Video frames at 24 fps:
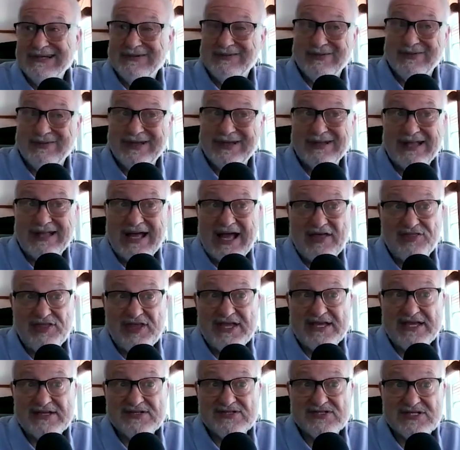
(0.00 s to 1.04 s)
Well, I
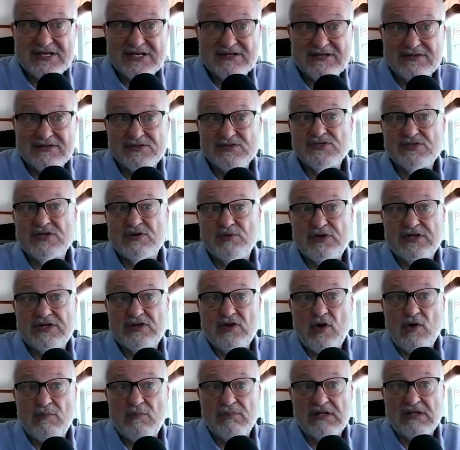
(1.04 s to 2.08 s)
think it signals that we
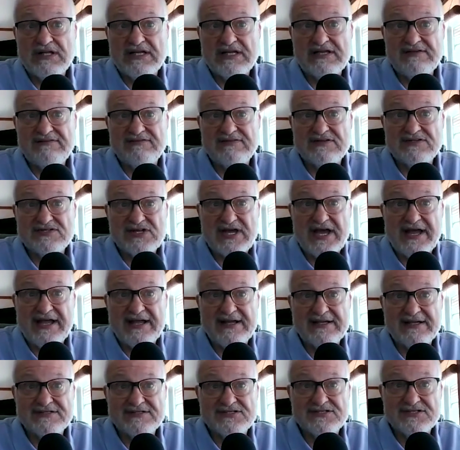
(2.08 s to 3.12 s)
don't believe in
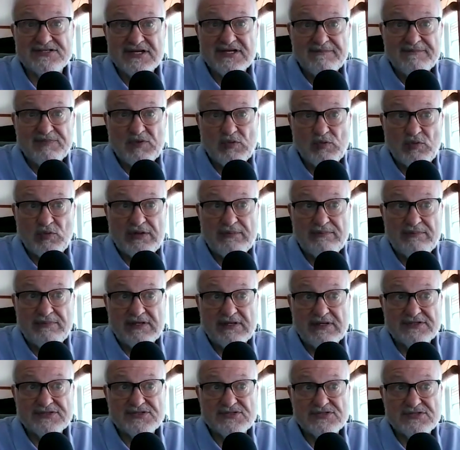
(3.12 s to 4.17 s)
science.
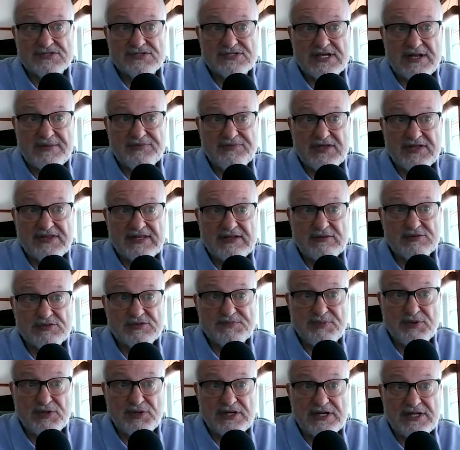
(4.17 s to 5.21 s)
windmills are something that was
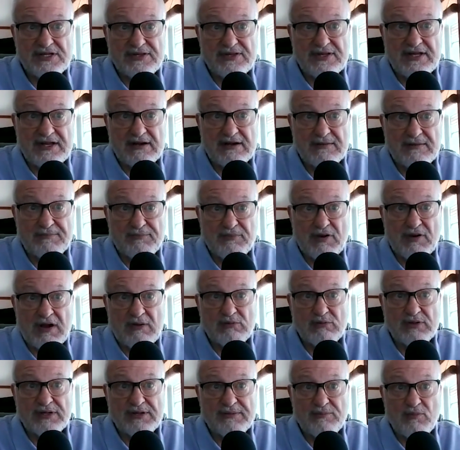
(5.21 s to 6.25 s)
put in there
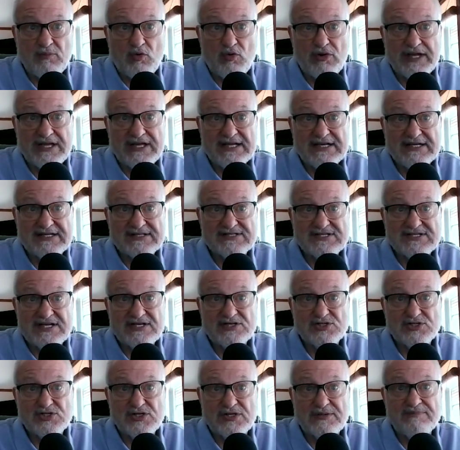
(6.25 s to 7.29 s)
probably more to get
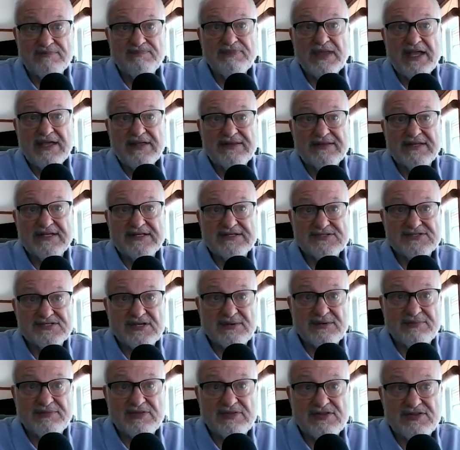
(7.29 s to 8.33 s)
attention than
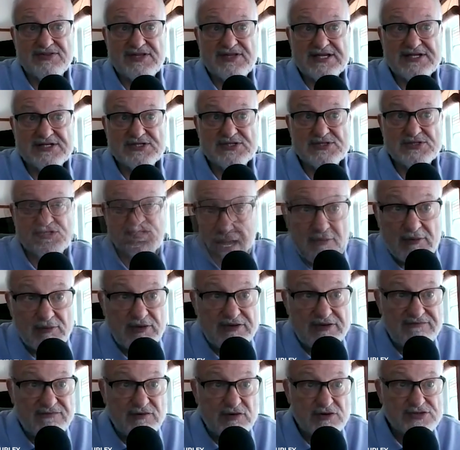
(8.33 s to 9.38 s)
some of the things
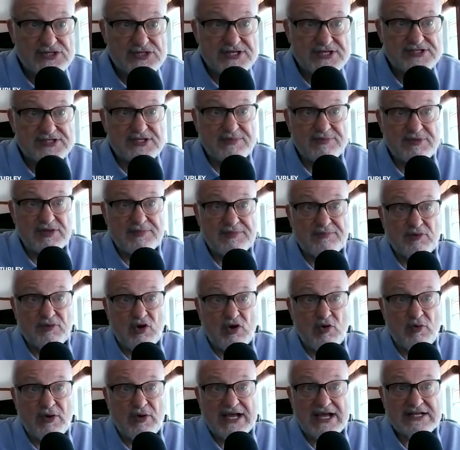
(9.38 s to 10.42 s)
reversing some of the
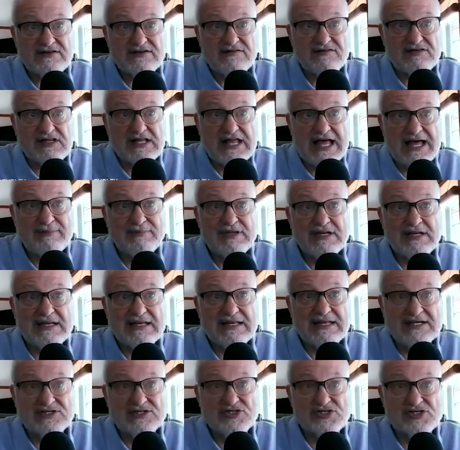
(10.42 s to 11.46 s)
proactive climate
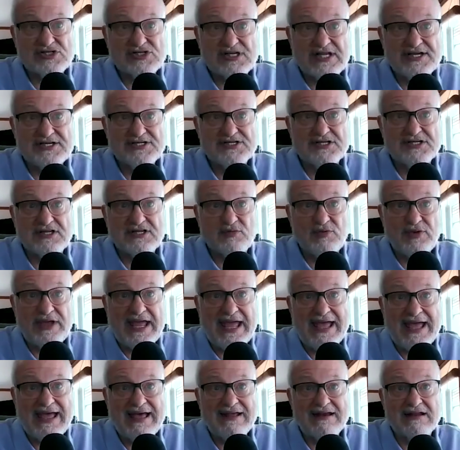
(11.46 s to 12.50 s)
legislation that we
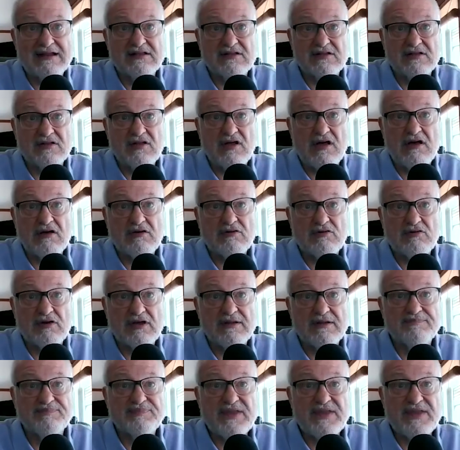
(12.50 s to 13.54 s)
had in the long
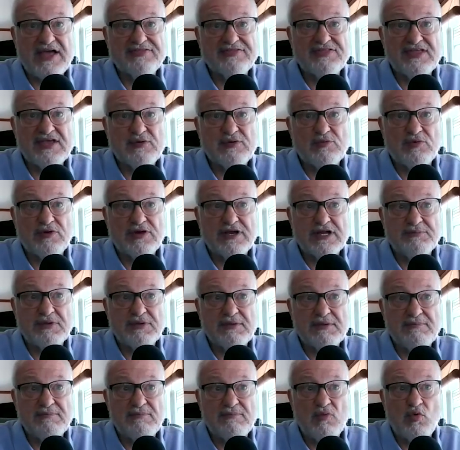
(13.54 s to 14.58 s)
run. I think we're going to
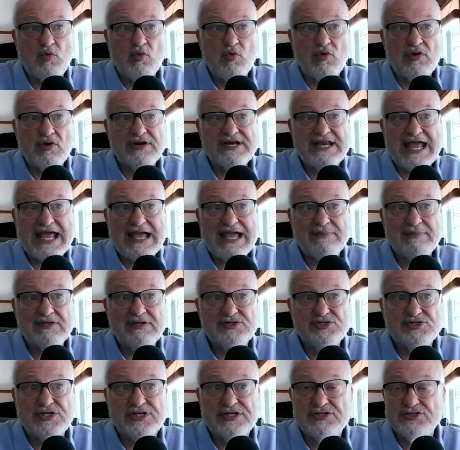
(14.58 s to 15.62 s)
be more
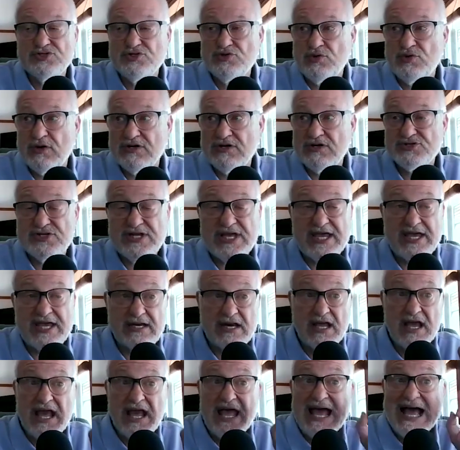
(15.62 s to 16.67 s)
damaging to our
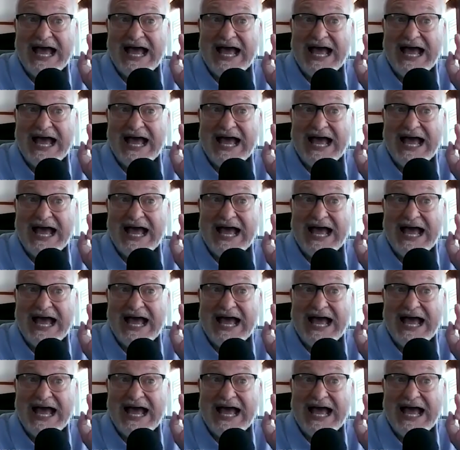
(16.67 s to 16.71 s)
state.